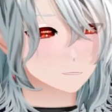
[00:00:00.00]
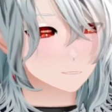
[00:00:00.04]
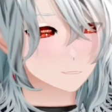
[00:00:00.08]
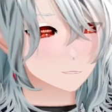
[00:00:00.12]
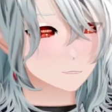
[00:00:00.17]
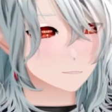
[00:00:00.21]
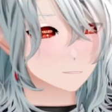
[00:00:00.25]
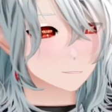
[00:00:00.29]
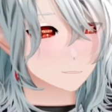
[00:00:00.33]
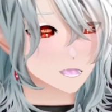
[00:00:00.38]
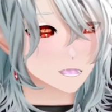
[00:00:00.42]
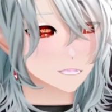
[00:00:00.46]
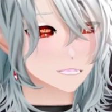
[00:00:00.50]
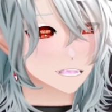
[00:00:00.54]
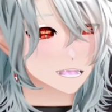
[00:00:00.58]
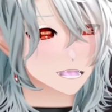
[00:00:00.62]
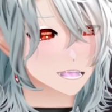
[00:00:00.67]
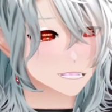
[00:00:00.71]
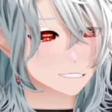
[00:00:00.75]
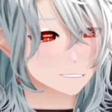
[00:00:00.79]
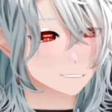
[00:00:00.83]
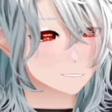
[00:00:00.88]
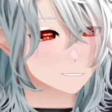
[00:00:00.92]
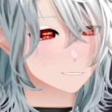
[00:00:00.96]

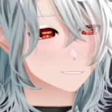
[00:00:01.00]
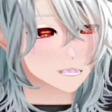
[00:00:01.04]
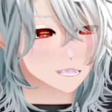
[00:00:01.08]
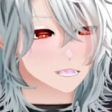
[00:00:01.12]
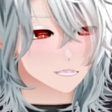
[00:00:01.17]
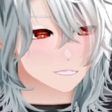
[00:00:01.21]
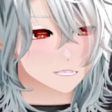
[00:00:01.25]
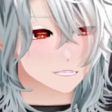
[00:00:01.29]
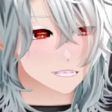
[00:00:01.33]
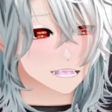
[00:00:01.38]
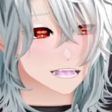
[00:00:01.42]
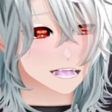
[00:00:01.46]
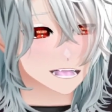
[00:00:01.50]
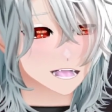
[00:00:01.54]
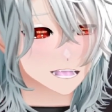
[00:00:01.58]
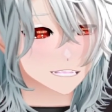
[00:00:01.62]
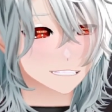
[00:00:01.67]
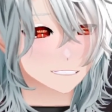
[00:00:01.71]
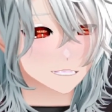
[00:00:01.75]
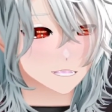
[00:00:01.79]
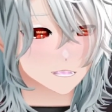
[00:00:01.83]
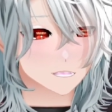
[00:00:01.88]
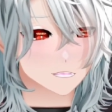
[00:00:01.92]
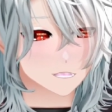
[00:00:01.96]
15 visitors had
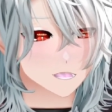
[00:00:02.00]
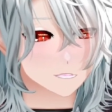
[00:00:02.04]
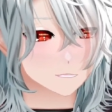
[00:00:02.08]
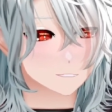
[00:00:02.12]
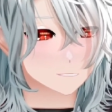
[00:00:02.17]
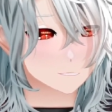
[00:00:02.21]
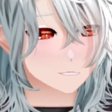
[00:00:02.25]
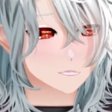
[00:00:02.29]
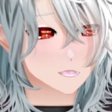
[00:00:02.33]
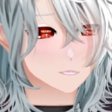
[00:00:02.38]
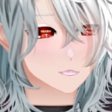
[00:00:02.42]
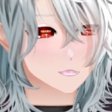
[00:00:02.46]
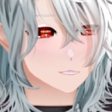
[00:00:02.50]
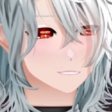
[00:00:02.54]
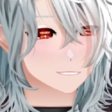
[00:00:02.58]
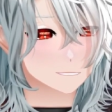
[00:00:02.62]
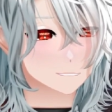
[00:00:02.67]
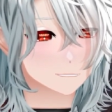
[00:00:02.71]
injured thought?